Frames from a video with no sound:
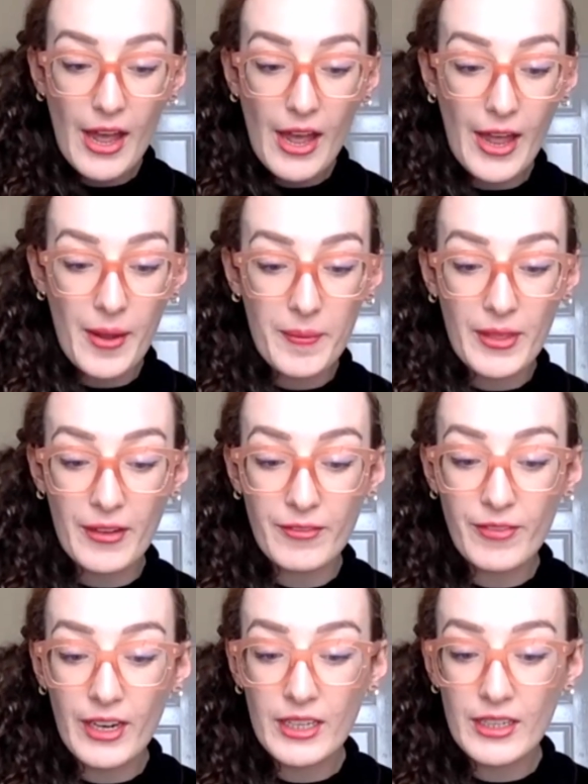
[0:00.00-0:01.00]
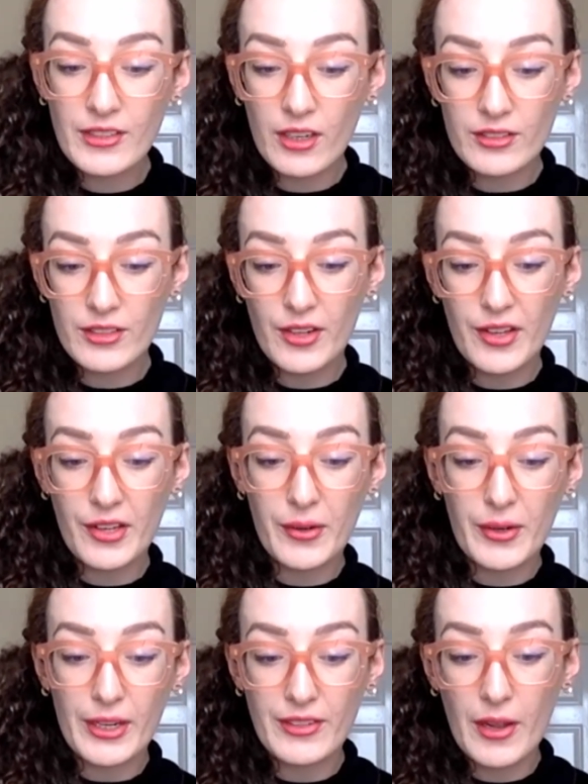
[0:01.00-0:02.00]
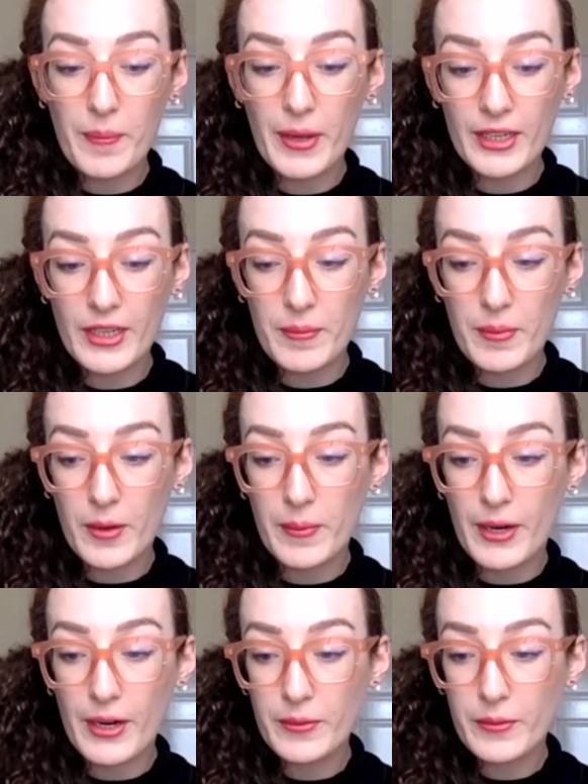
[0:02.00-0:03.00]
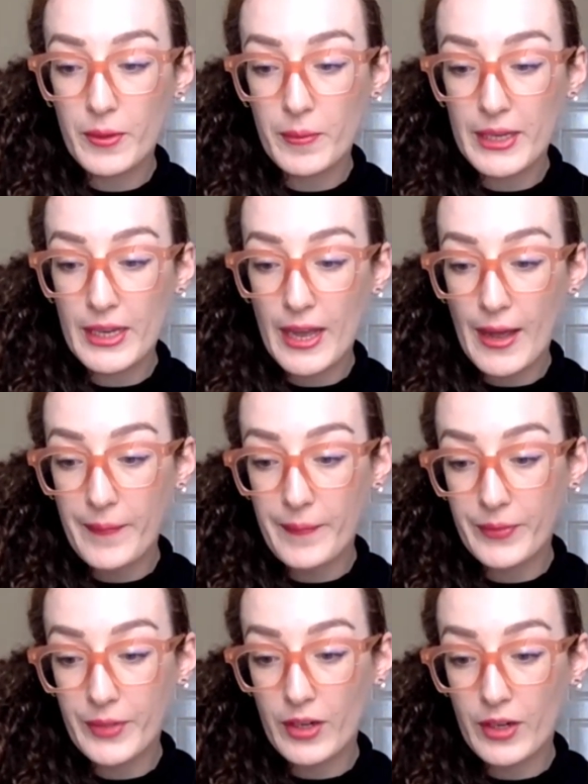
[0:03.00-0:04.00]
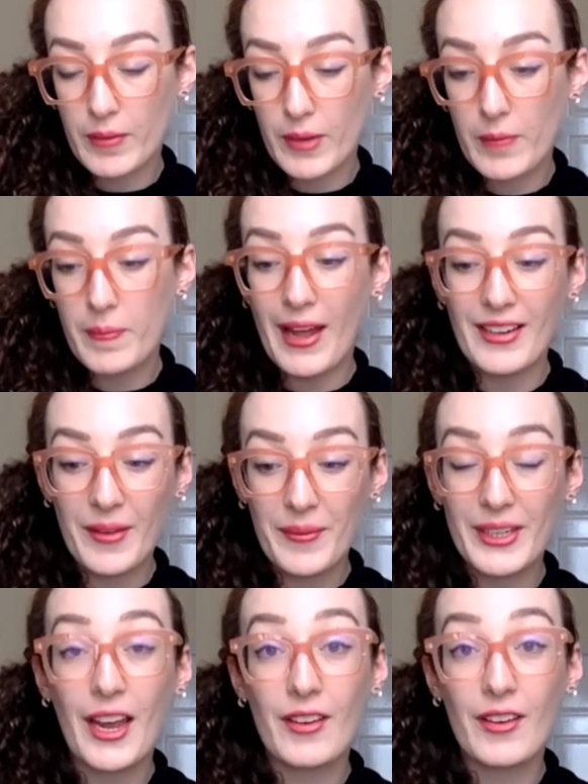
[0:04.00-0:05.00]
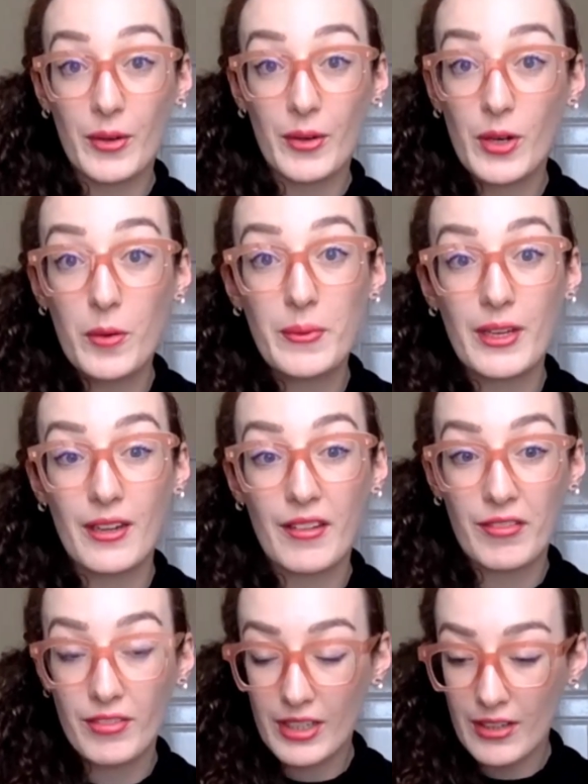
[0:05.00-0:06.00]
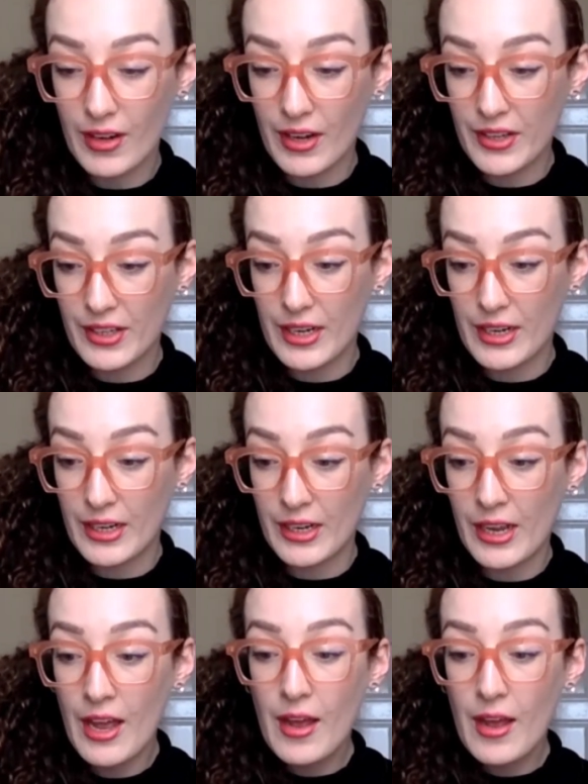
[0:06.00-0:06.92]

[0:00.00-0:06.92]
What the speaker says: And then finally, Dr. Soad Bagli Barbar will be talking about pandemic heterotopias, really fascinating,